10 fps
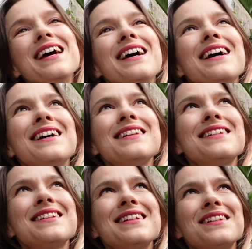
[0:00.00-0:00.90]
and
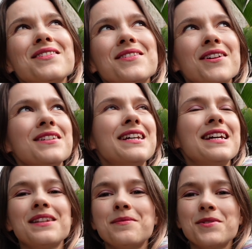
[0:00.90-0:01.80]
to not
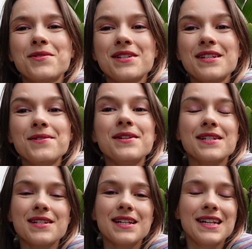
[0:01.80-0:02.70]
take them too
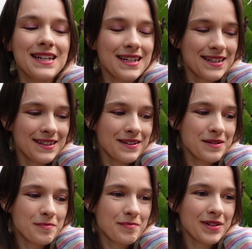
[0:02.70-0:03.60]
seriously,
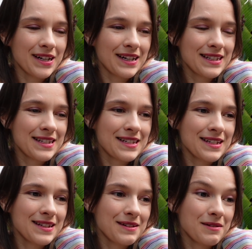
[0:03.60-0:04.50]
but
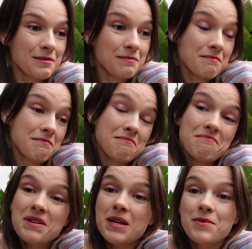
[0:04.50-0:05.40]

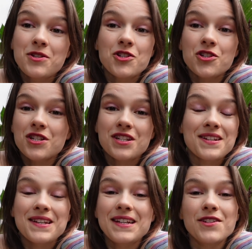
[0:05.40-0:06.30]
maybe
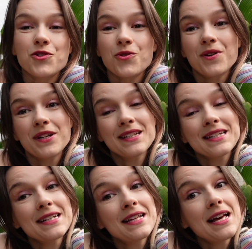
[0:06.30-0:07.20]
just enjoy.
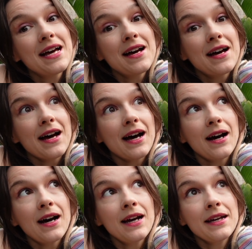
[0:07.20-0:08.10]

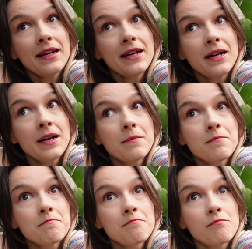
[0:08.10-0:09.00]
I
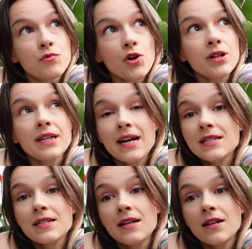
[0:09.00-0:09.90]
am
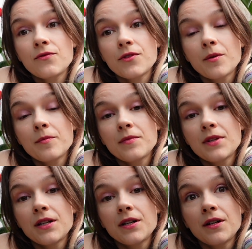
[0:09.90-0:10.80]
broadcasting from
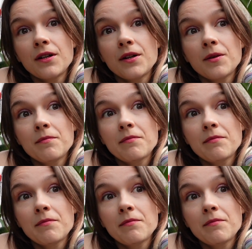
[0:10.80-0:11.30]
the